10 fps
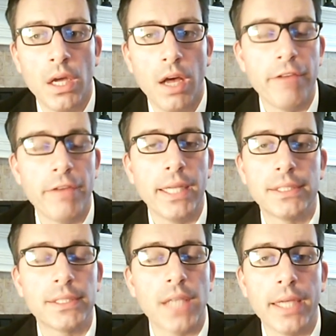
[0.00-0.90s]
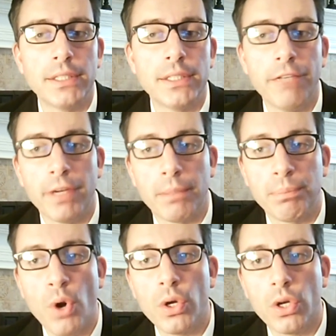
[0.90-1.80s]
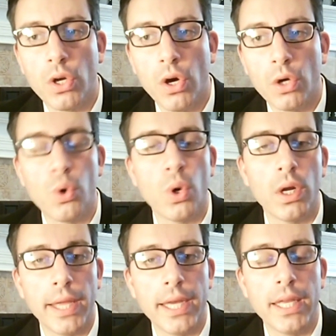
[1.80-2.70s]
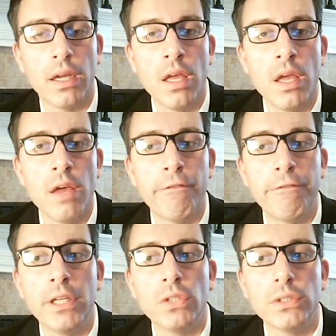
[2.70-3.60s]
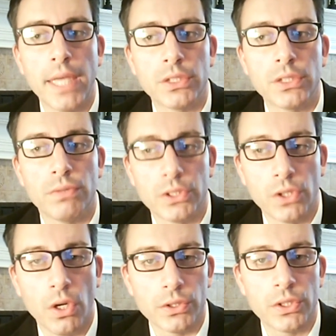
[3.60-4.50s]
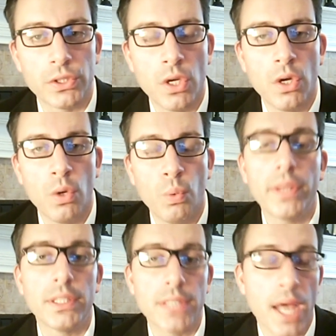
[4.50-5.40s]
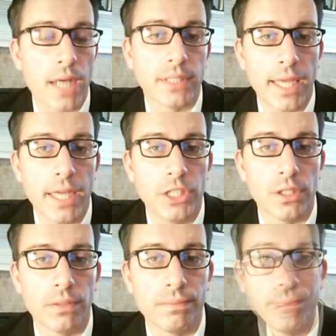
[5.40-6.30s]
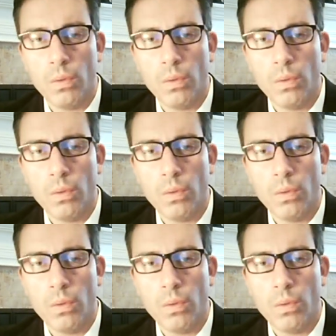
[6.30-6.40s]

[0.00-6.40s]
of any scientific protocol correlating field test results with intoxication.